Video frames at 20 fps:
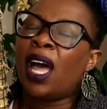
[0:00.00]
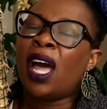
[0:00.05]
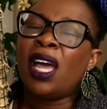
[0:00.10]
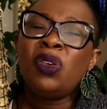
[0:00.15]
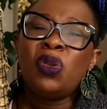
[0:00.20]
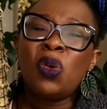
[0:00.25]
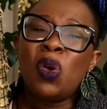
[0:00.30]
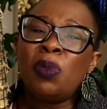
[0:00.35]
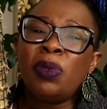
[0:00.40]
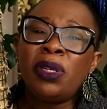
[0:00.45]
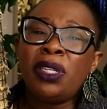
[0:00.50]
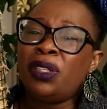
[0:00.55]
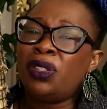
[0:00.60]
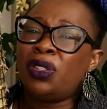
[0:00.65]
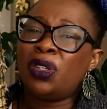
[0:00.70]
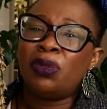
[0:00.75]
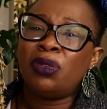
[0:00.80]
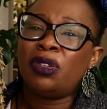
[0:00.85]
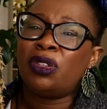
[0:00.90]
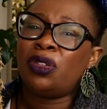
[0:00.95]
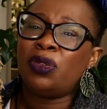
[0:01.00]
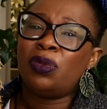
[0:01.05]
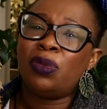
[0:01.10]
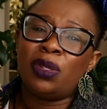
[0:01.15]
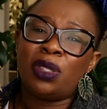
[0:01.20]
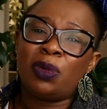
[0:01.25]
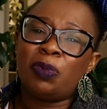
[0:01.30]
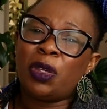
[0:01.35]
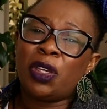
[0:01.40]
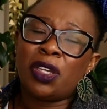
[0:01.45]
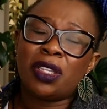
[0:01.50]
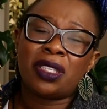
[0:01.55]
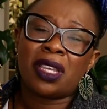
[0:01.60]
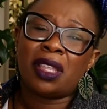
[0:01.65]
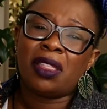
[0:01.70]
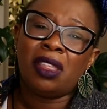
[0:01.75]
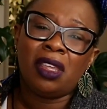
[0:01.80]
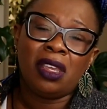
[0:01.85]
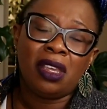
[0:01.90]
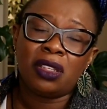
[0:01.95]
I normally don't do this because
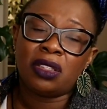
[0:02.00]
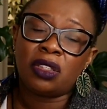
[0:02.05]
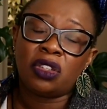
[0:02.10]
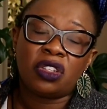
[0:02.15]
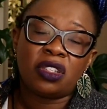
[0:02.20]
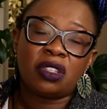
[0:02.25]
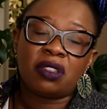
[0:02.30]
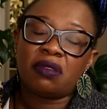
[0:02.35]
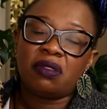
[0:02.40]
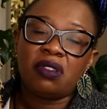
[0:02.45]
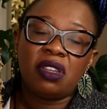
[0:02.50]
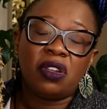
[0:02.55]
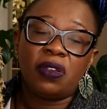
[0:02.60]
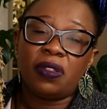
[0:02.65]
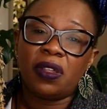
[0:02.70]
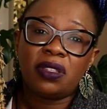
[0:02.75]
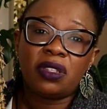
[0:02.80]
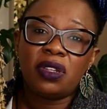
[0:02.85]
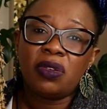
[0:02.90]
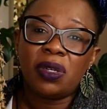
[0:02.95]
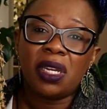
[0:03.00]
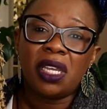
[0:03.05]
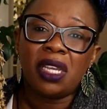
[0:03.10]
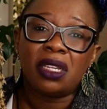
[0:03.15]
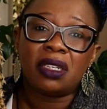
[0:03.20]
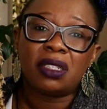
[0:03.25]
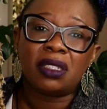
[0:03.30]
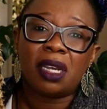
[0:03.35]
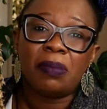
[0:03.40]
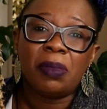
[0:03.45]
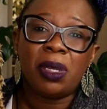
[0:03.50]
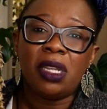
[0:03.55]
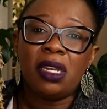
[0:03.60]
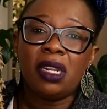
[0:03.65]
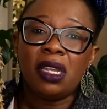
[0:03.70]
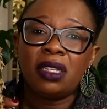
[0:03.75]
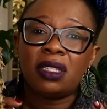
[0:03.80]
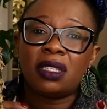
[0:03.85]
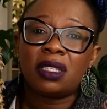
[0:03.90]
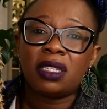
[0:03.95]
I think it's just, you know, there's no need. I
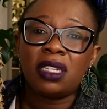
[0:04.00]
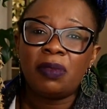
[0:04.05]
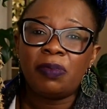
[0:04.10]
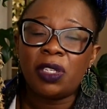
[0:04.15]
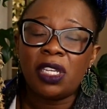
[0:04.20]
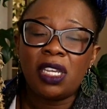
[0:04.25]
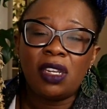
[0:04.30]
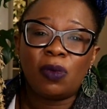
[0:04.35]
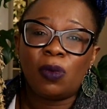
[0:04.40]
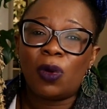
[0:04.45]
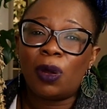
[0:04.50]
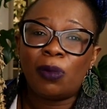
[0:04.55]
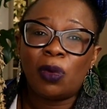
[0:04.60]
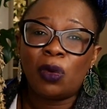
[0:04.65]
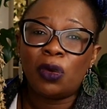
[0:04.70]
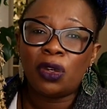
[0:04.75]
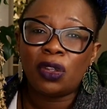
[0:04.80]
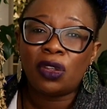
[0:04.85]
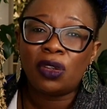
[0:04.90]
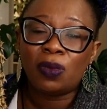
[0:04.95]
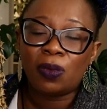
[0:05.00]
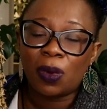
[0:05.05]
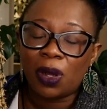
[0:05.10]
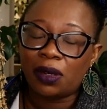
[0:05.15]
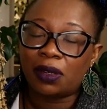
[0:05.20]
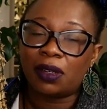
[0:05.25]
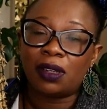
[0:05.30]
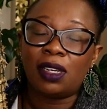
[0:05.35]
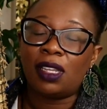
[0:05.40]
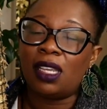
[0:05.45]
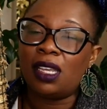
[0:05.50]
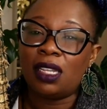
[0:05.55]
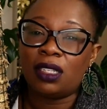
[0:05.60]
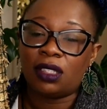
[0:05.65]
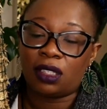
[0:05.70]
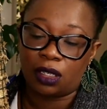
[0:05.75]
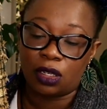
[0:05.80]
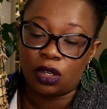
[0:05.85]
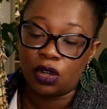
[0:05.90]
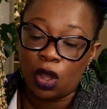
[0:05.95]
mean, it's slipped in, what more do you want?
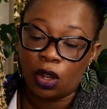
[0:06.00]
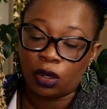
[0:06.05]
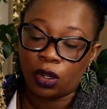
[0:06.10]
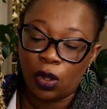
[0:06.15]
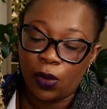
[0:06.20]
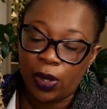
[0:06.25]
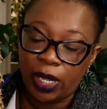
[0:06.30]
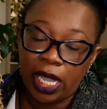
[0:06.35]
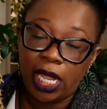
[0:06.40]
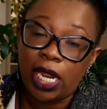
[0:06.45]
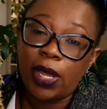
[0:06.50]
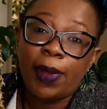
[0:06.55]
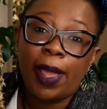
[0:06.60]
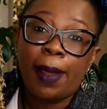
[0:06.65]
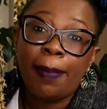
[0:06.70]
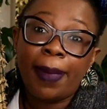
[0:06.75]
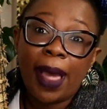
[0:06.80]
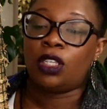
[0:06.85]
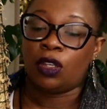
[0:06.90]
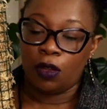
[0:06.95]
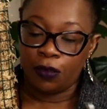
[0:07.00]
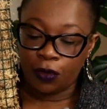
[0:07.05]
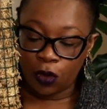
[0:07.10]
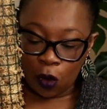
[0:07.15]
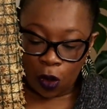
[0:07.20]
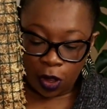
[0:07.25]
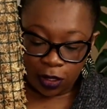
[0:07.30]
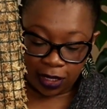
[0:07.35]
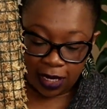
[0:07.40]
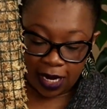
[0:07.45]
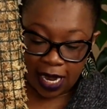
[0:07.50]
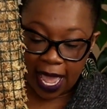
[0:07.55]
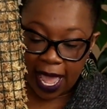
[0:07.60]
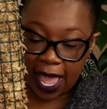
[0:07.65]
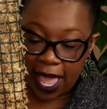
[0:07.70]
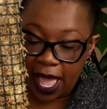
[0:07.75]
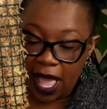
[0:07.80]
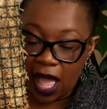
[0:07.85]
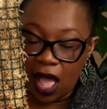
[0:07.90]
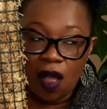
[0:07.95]
It's not going anywhere. So of course
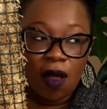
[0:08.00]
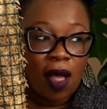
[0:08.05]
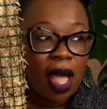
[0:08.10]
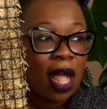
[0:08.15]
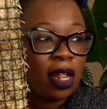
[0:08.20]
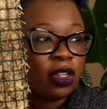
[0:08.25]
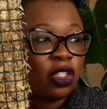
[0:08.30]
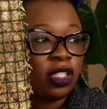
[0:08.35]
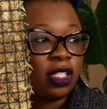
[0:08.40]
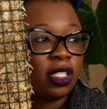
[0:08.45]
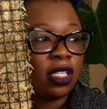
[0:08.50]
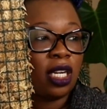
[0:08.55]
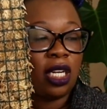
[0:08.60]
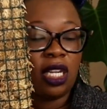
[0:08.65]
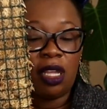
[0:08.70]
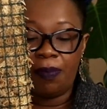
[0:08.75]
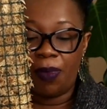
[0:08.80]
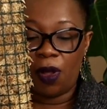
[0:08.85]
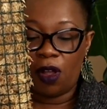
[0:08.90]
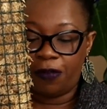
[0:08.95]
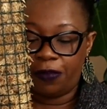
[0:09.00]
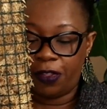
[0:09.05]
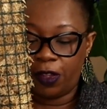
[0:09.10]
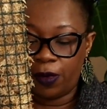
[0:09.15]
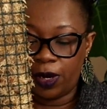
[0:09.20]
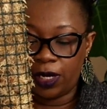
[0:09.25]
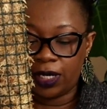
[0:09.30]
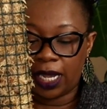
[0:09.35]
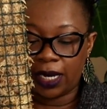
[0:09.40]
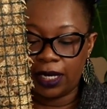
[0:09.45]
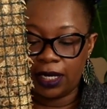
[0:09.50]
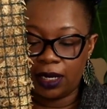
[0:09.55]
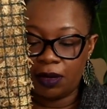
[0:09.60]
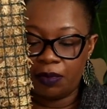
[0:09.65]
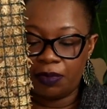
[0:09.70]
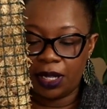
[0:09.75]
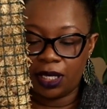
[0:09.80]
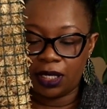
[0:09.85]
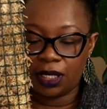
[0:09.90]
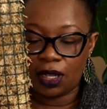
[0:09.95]
now I'll just clip off the
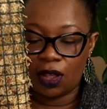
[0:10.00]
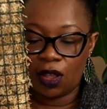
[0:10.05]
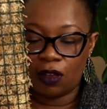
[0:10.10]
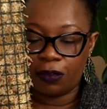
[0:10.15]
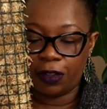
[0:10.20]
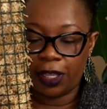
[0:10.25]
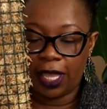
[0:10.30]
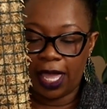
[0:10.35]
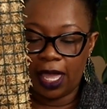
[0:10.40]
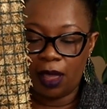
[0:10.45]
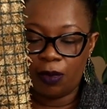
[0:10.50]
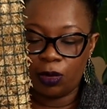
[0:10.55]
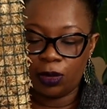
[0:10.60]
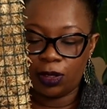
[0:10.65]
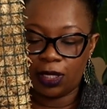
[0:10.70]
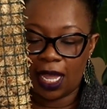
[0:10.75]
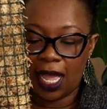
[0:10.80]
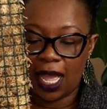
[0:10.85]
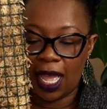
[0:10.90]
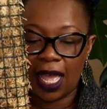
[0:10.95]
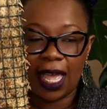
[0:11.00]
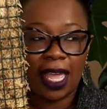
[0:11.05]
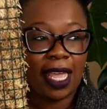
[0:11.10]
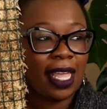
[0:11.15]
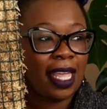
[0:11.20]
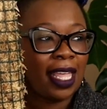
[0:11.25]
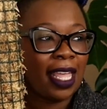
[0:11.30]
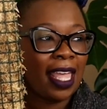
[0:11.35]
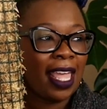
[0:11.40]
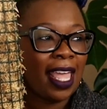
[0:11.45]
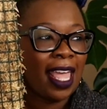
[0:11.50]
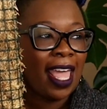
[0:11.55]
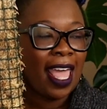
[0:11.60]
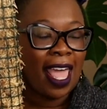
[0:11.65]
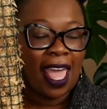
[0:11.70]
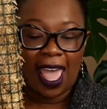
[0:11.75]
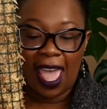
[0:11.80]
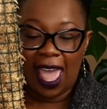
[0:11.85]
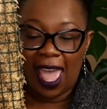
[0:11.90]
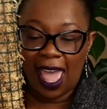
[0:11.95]
redundant bits of cable tie
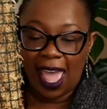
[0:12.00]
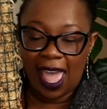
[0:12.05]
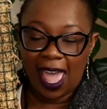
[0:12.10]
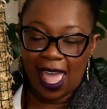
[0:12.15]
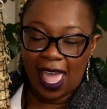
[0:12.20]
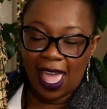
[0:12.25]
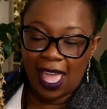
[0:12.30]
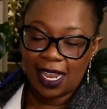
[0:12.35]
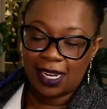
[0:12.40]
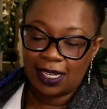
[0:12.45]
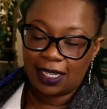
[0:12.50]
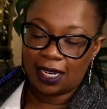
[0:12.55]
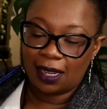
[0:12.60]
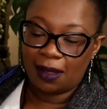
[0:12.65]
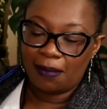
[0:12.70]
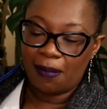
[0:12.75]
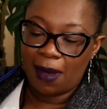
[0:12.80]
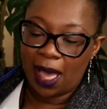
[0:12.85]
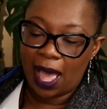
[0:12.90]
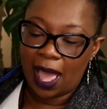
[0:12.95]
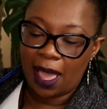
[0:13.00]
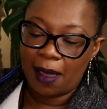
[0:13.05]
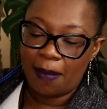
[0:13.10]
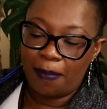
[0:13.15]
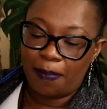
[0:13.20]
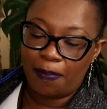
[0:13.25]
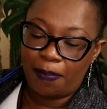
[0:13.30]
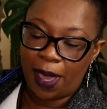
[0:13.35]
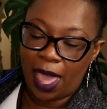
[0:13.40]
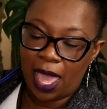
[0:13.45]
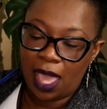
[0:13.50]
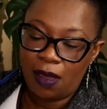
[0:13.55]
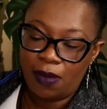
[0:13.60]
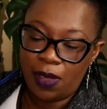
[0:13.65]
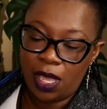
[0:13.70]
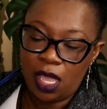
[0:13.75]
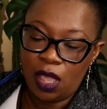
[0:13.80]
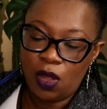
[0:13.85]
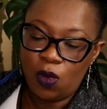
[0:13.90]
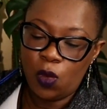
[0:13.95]
and my
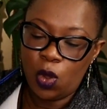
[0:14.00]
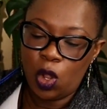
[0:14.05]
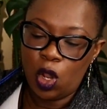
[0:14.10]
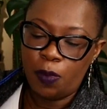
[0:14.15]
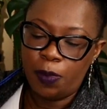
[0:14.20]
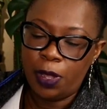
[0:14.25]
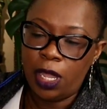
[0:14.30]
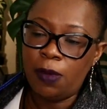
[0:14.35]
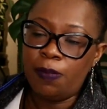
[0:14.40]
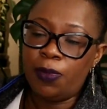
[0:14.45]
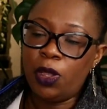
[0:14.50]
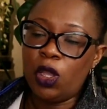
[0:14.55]
baby will be